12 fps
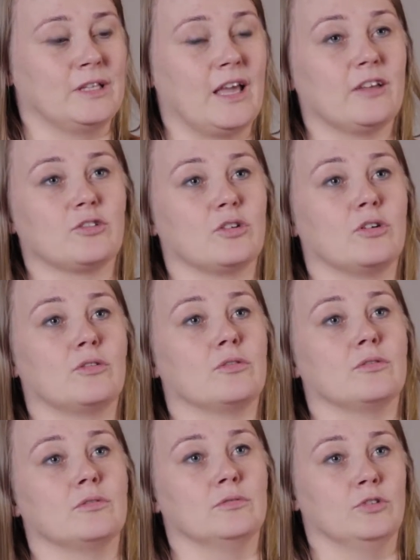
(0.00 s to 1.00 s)
yes
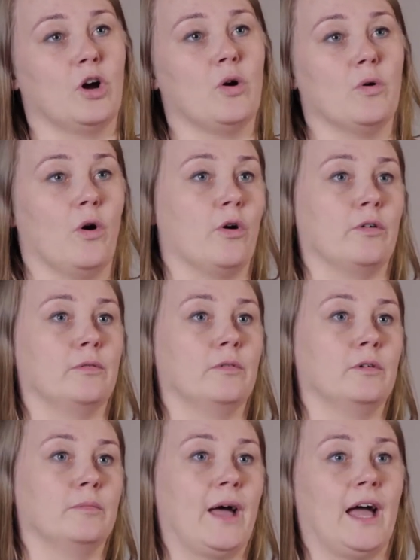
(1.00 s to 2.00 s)
or no or
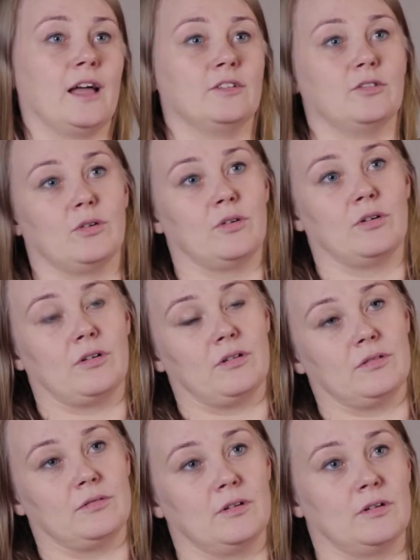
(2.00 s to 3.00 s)
bad
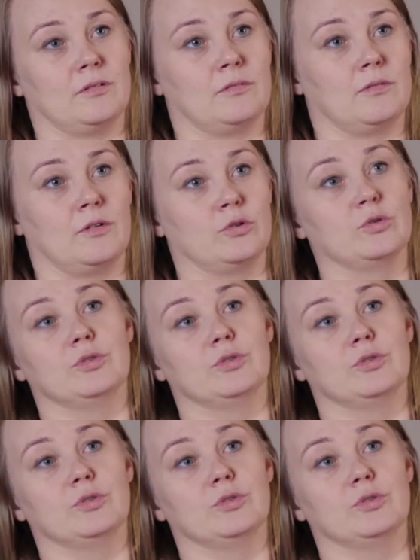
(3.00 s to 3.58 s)
or